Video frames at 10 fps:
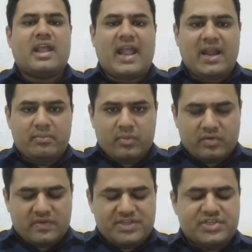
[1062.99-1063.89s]
add
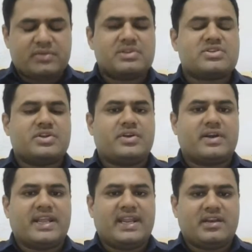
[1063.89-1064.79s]
more vegetables to
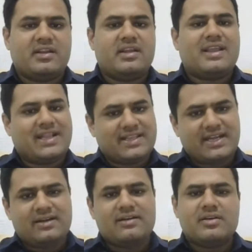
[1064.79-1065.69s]
your diet, and
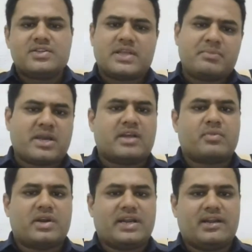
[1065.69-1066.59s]
then some
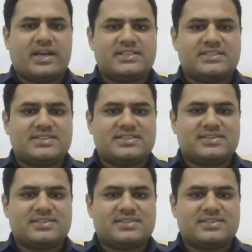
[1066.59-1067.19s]
carbohydrates.